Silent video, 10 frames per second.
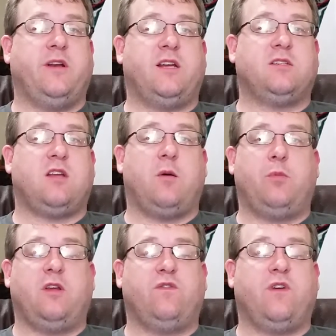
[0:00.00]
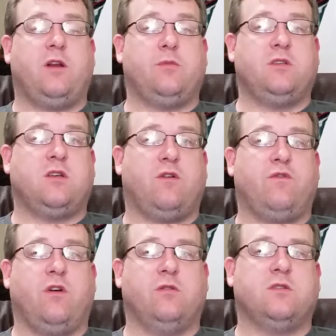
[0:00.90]
my desktop, it plays fine on my cell
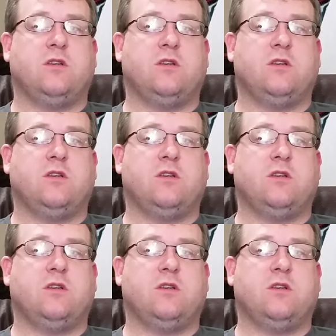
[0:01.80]
phone.